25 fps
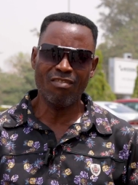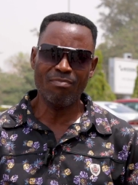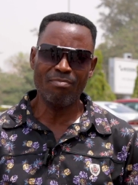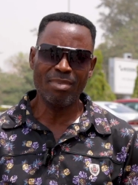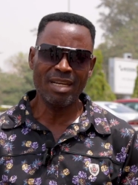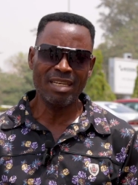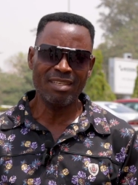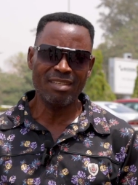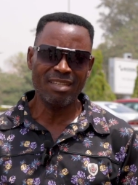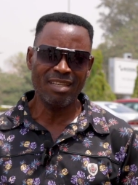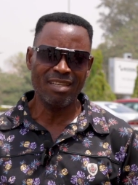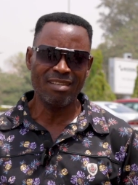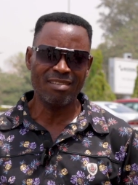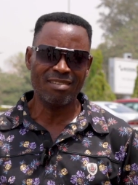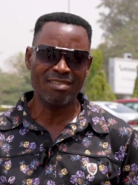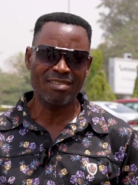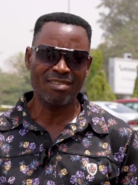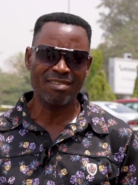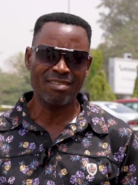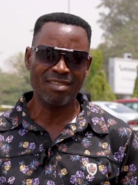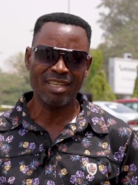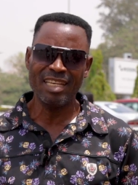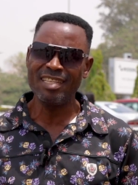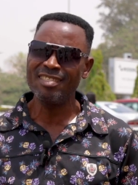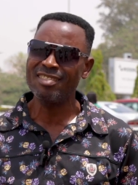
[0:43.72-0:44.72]
Government
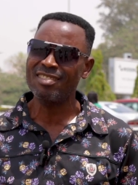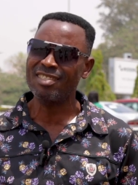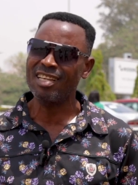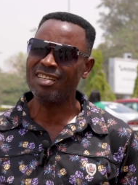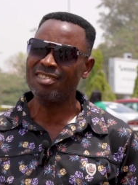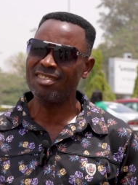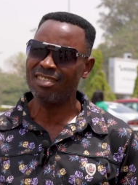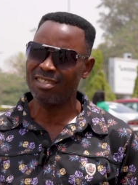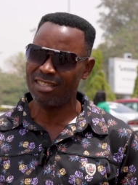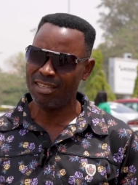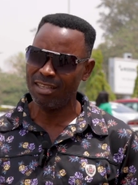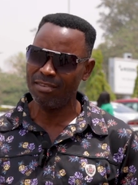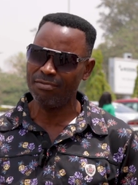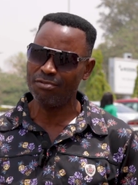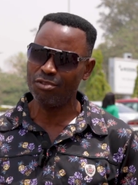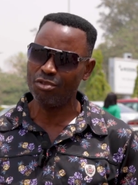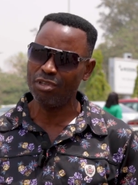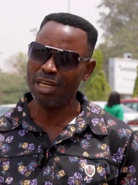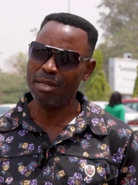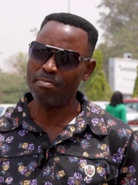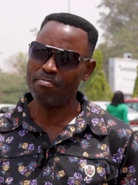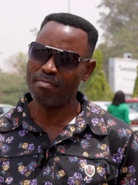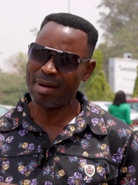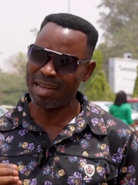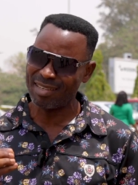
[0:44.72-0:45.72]
is insensitive
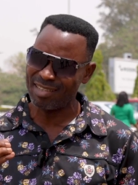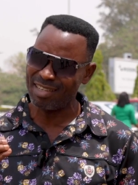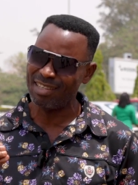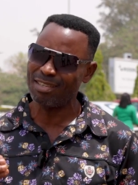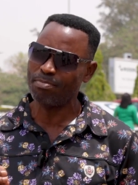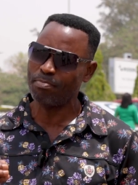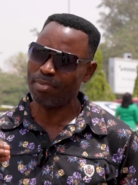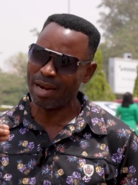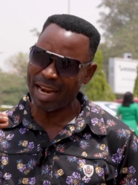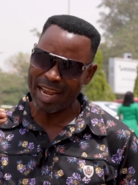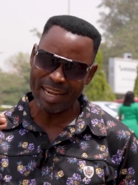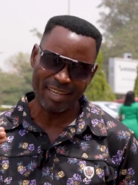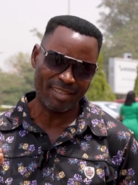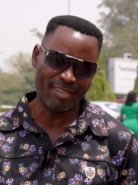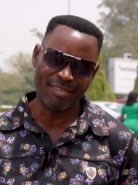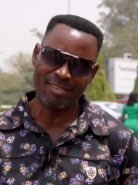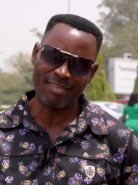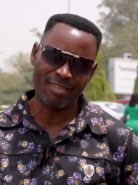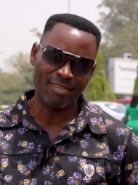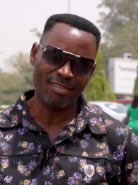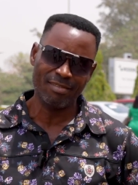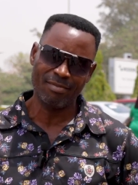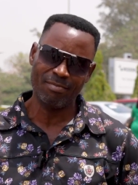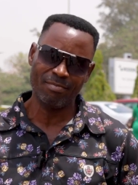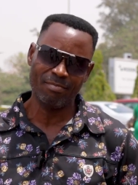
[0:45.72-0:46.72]
to the masses'
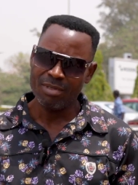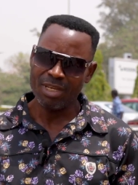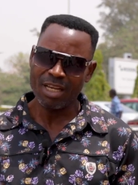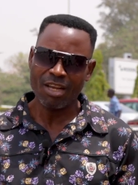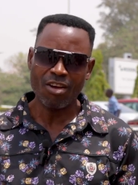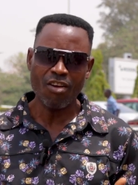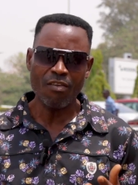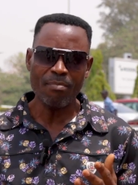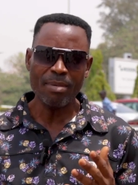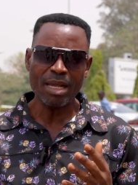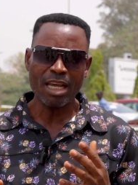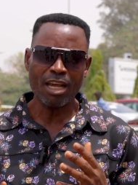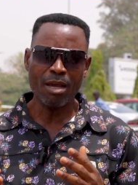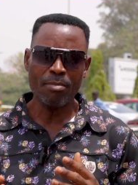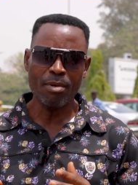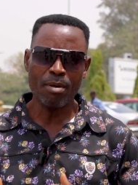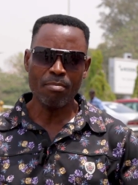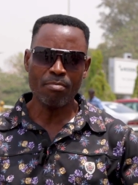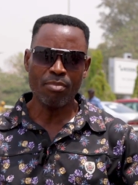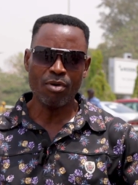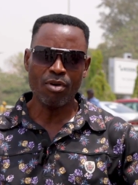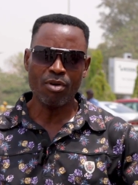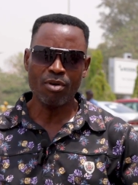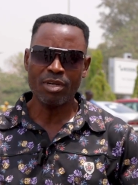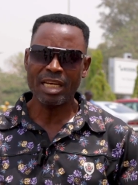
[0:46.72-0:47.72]
plights. The government came
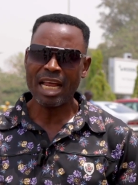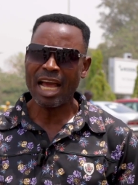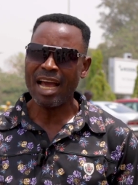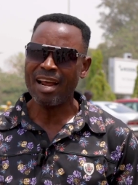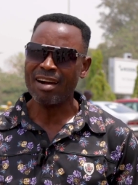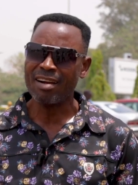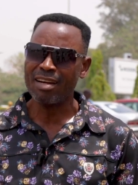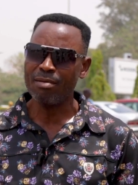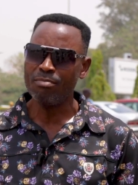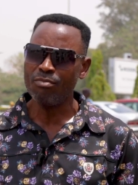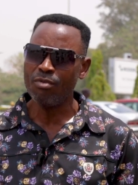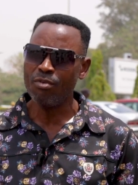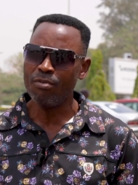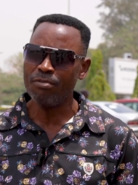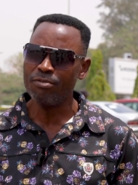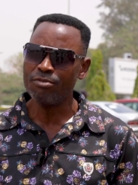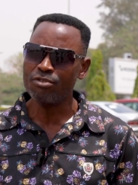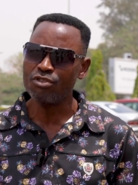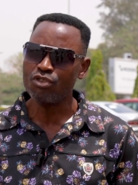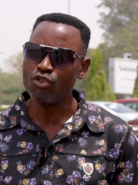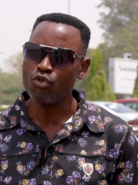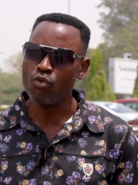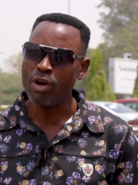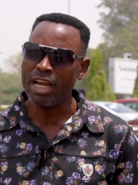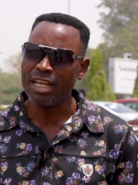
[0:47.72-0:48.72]
on board and
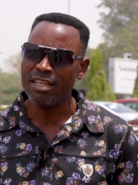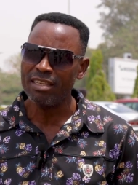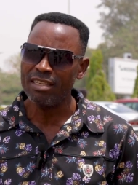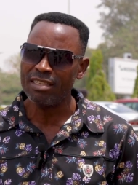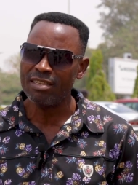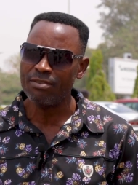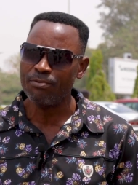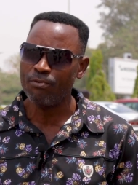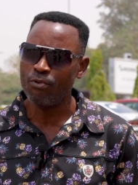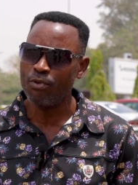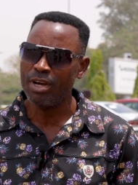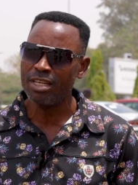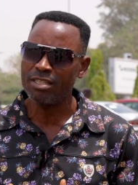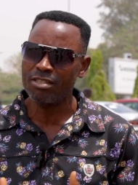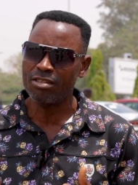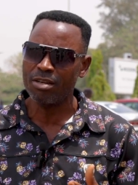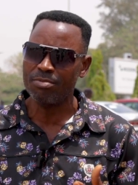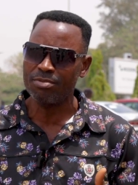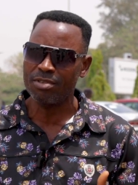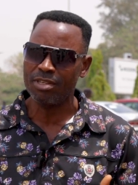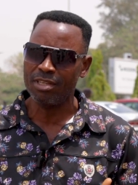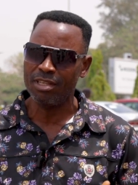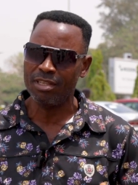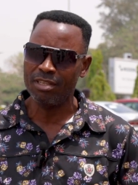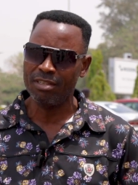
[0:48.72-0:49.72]
removed fuel
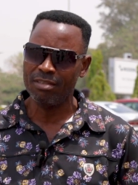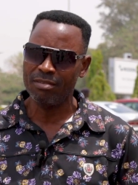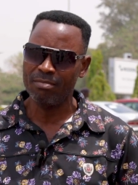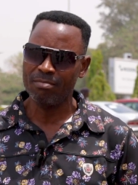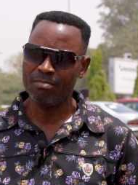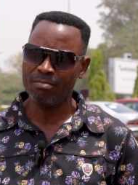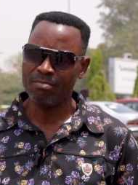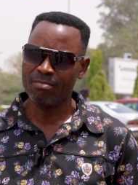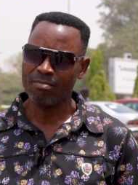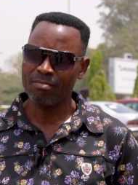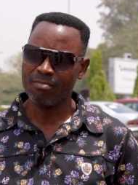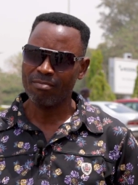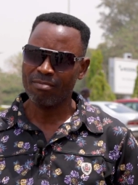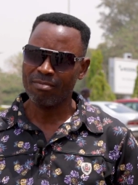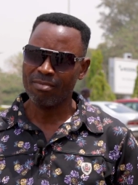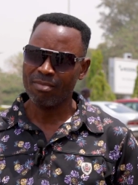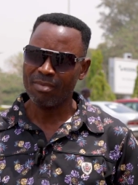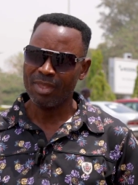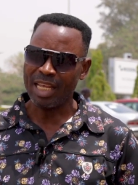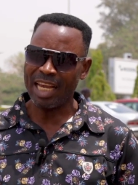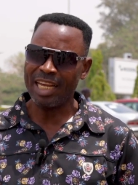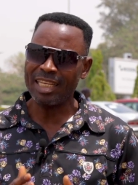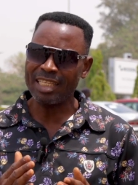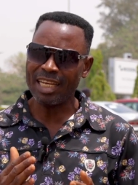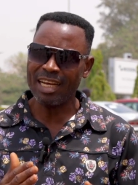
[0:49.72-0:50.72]
subsidy.
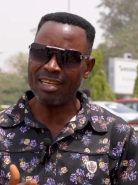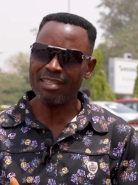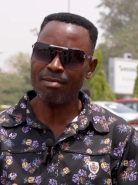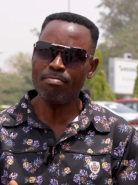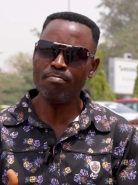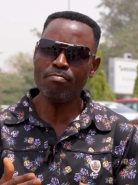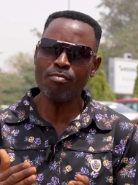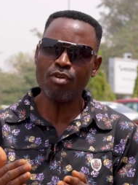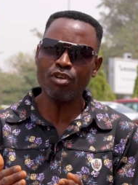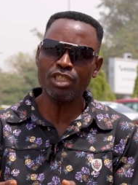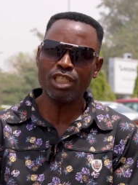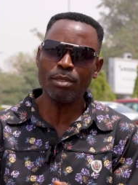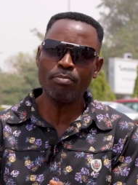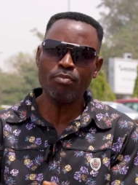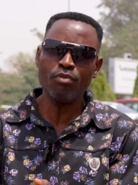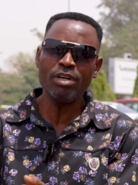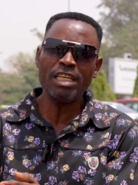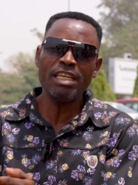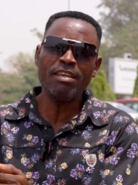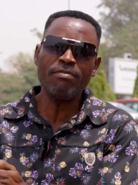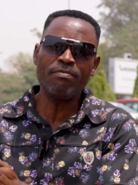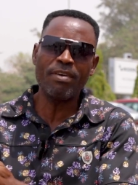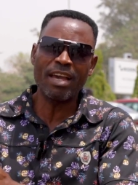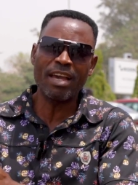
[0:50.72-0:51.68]
It has multiple